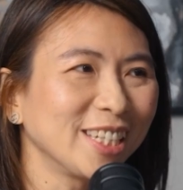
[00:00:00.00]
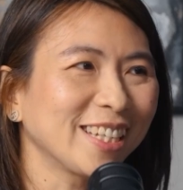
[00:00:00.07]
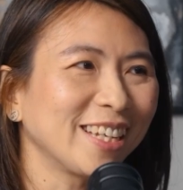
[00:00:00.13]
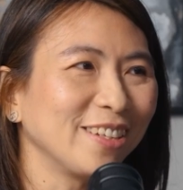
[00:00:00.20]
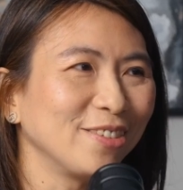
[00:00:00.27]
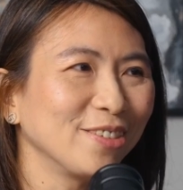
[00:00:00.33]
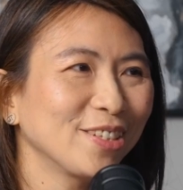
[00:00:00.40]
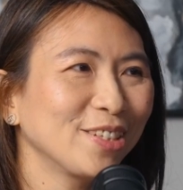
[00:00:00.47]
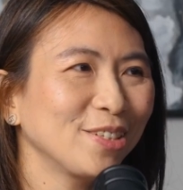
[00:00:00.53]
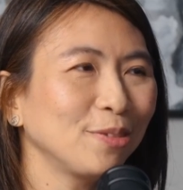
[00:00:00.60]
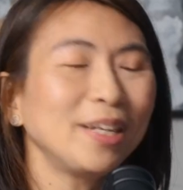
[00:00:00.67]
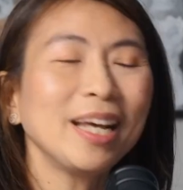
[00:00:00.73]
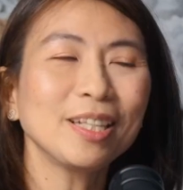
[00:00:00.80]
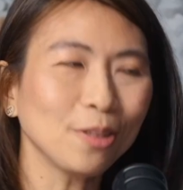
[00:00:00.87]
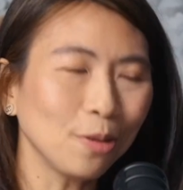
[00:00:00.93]
skills. So
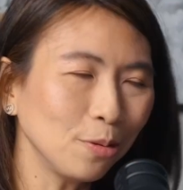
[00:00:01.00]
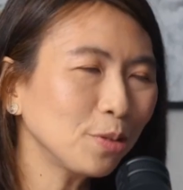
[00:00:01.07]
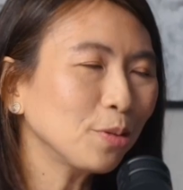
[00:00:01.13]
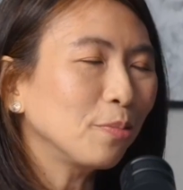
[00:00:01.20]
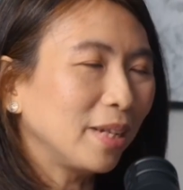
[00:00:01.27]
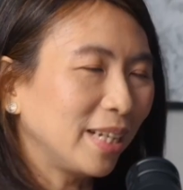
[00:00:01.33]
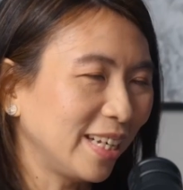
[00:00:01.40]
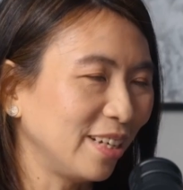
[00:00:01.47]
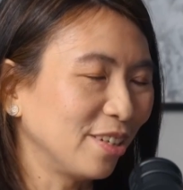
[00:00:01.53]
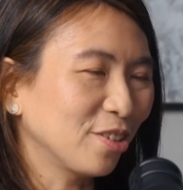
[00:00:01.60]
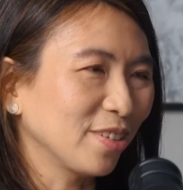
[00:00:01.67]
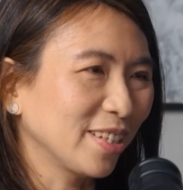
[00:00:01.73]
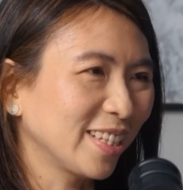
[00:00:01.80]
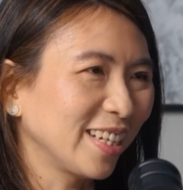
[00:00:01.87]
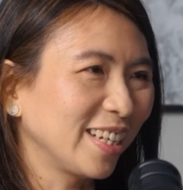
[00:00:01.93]
that's also really
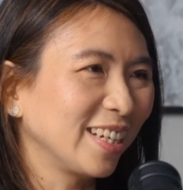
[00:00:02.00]
interesting.